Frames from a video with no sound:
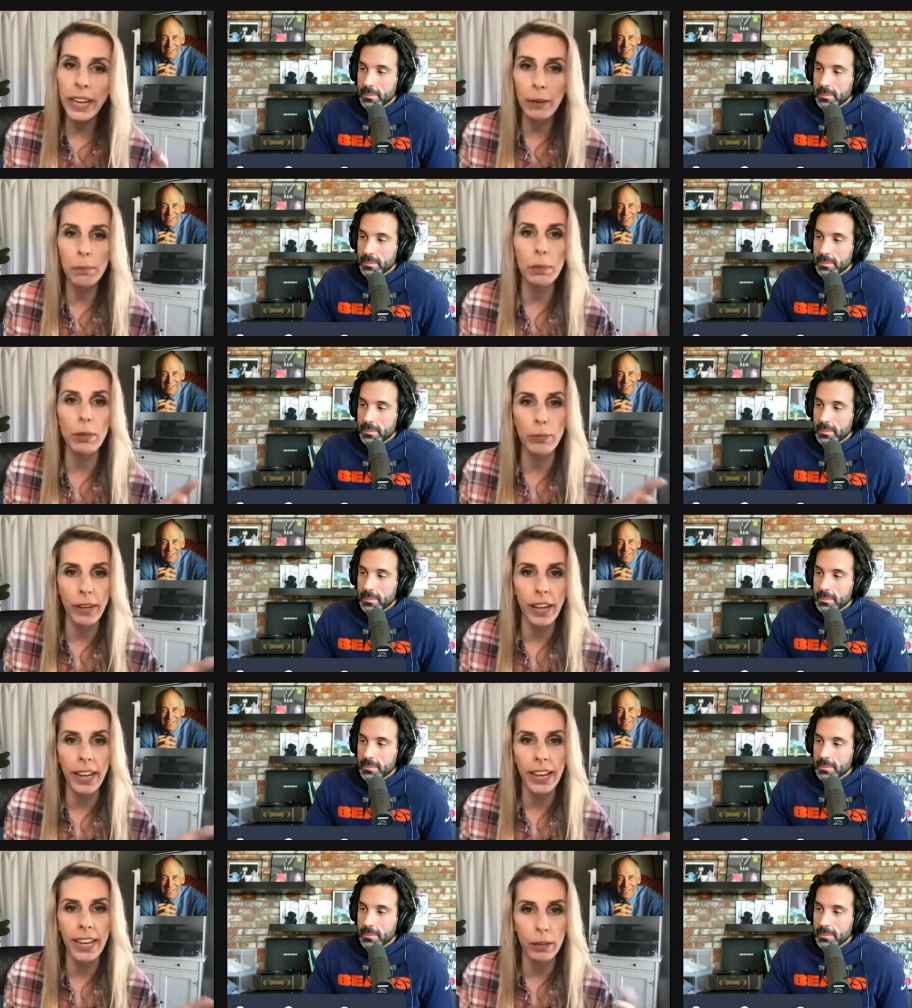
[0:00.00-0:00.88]

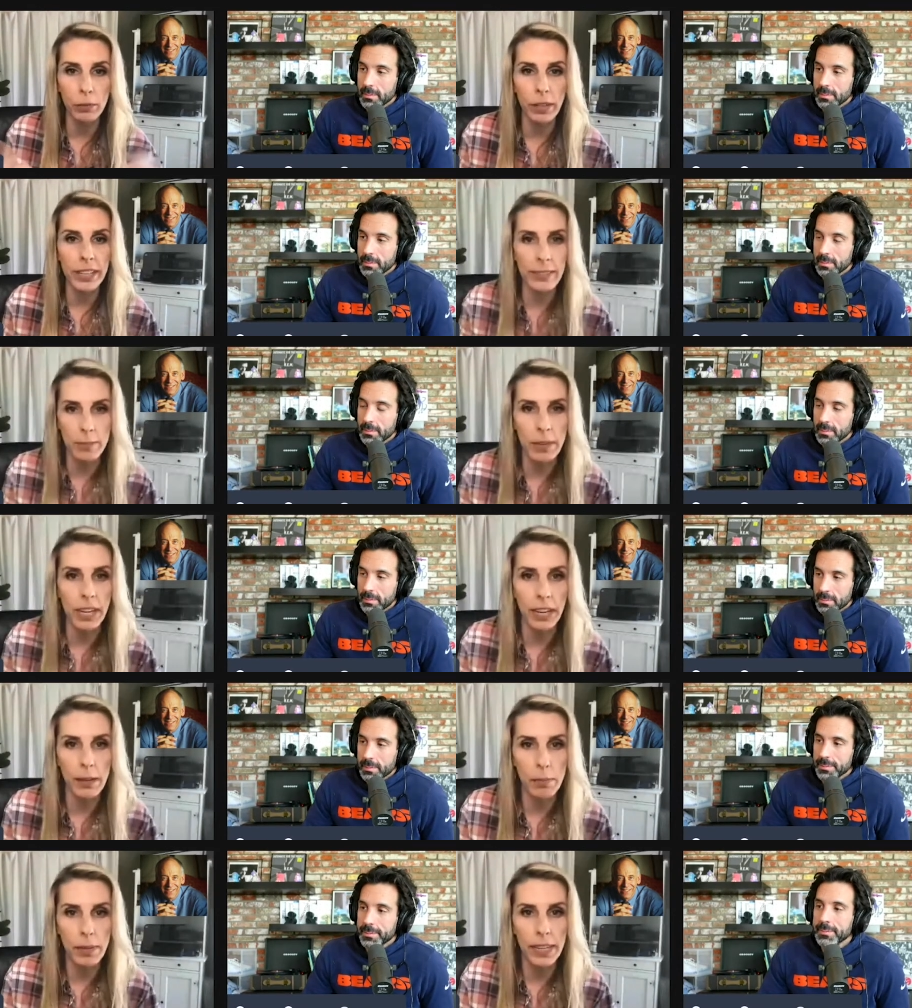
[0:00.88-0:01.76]
Speaker 1: amplify and raise me
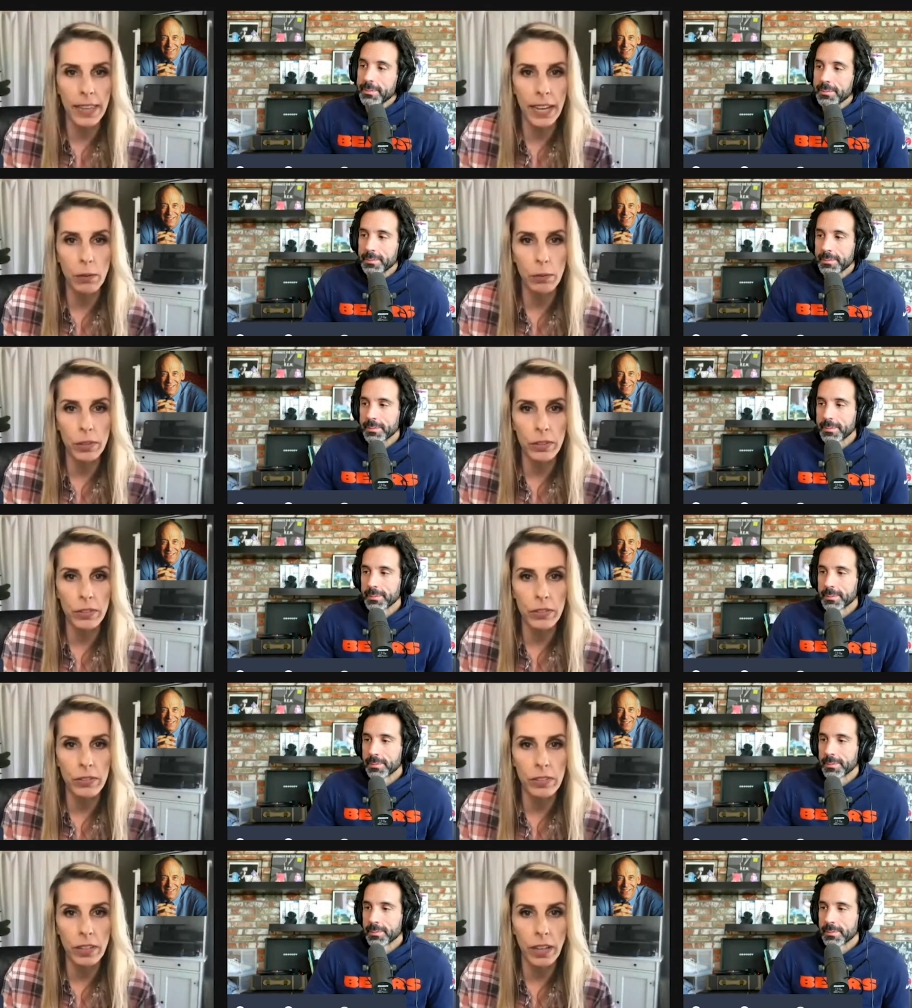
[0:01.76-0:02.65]
up. And that
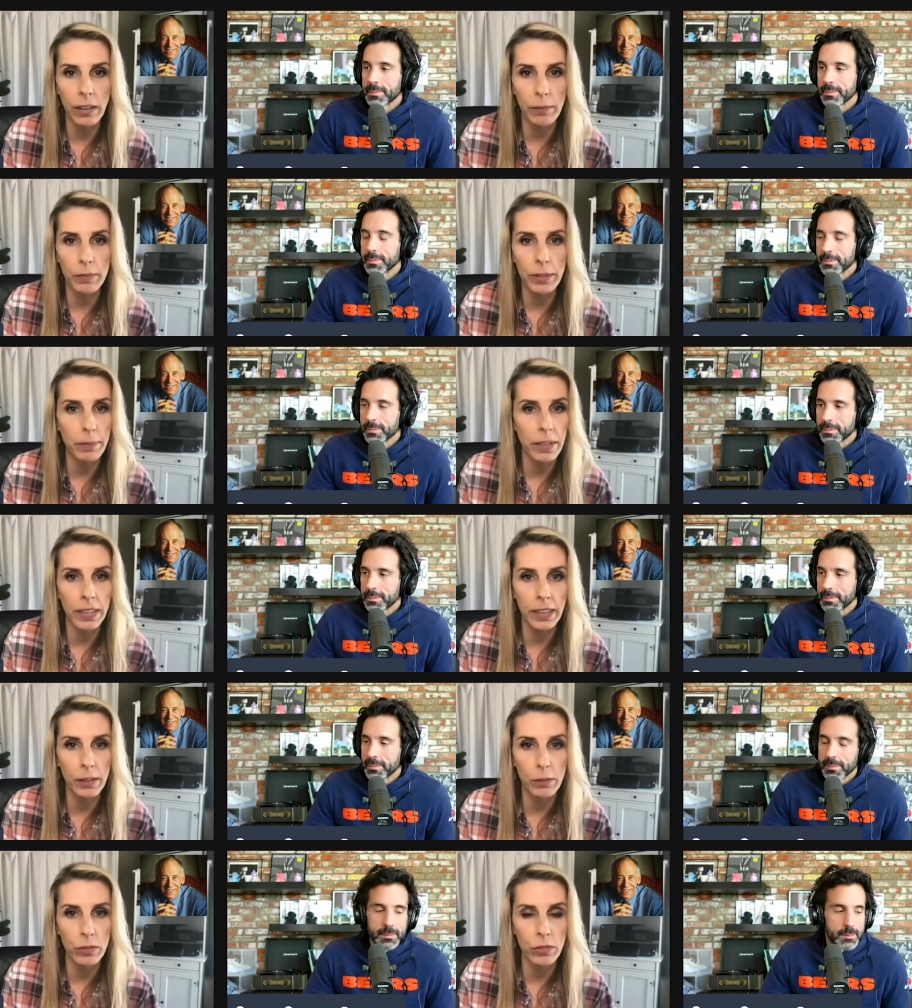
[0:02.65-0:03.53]
was um, something
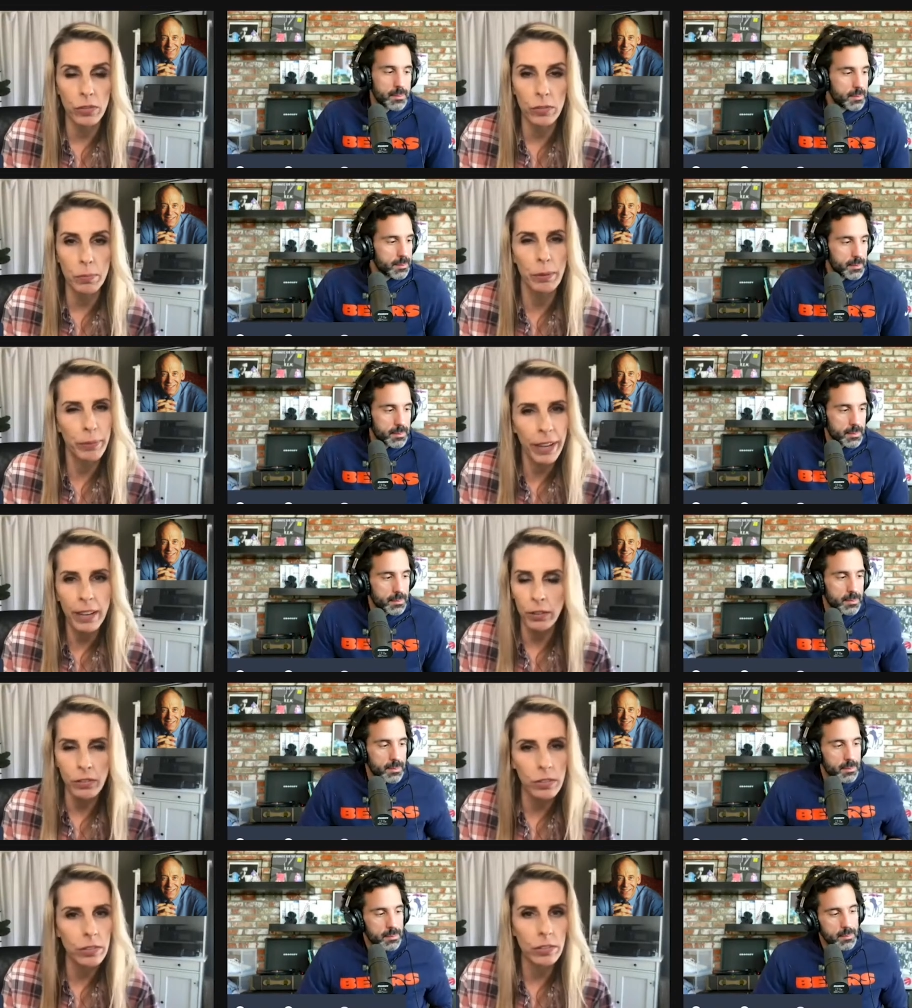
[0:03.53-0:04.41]
that was just
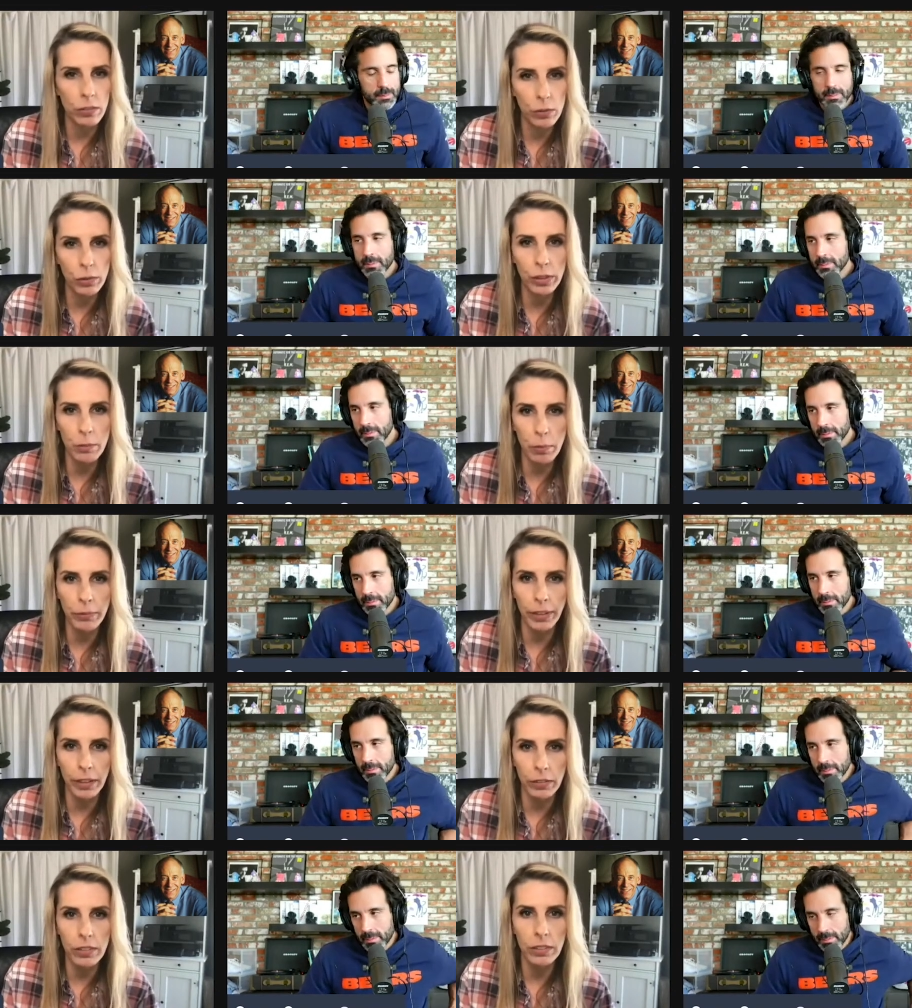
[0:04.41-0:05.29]
profound, truly
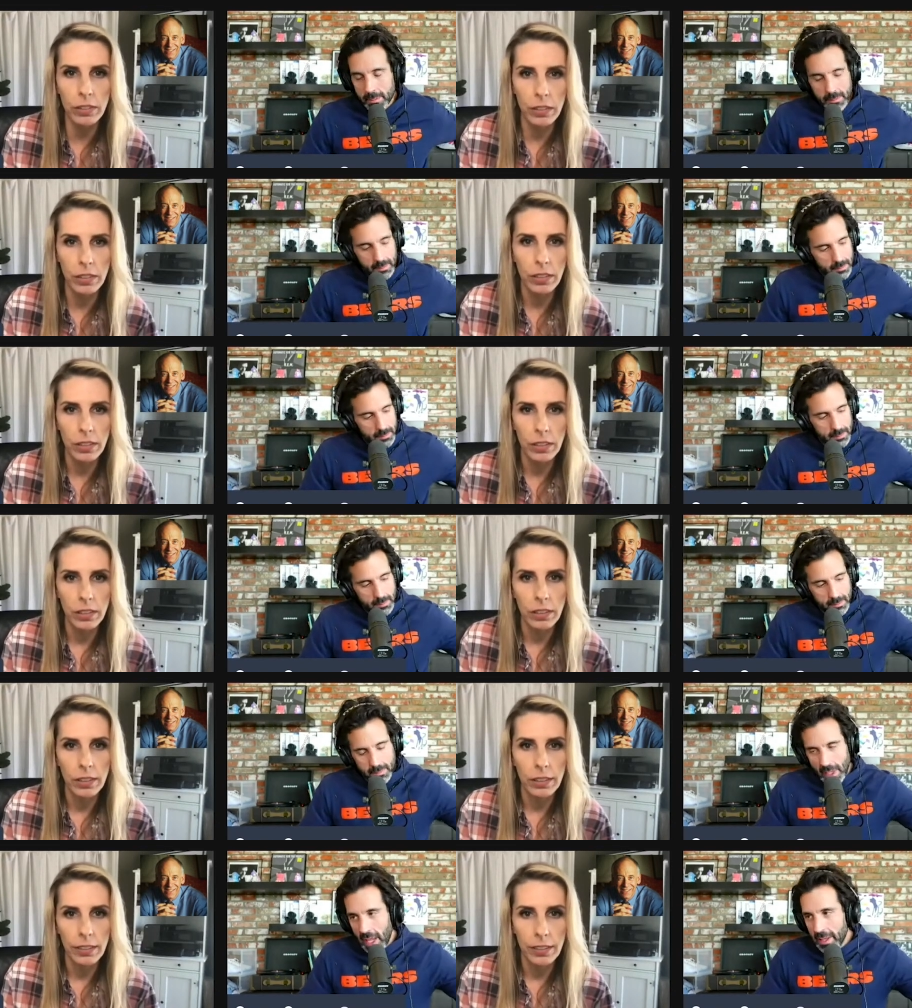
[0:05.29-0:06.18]
profound.
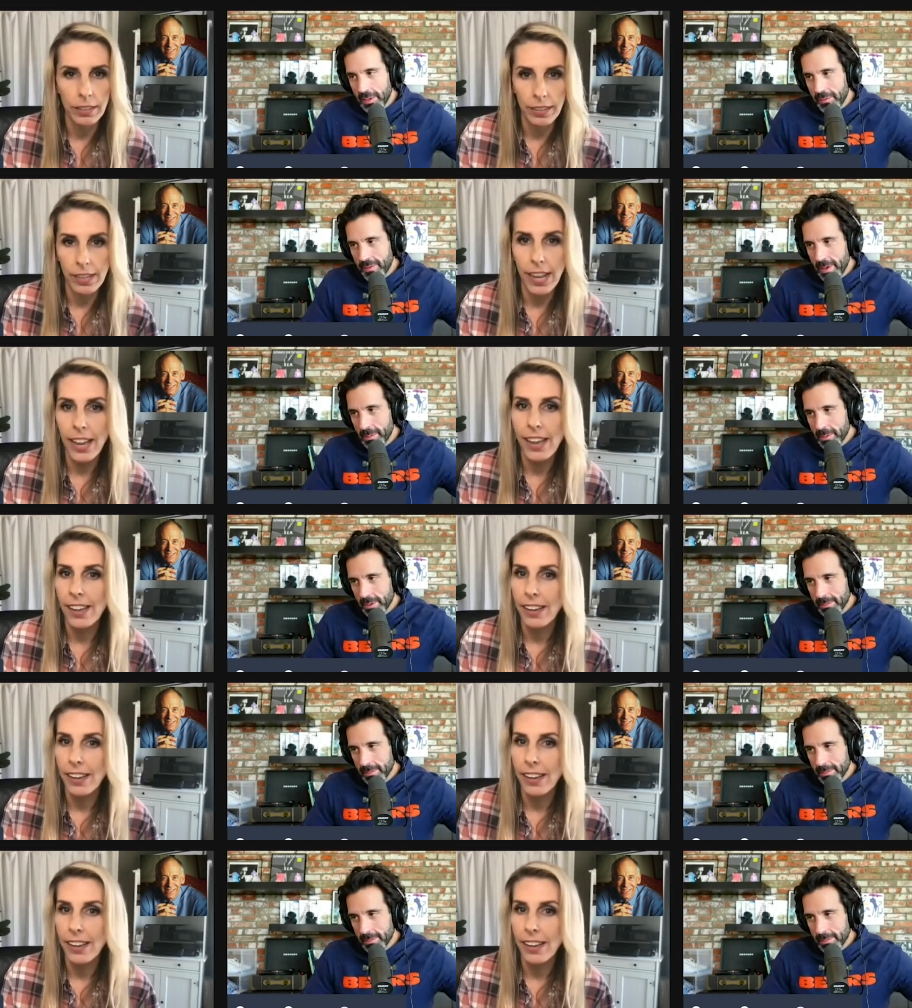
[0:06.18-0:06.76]
Speaker 2: Alan November.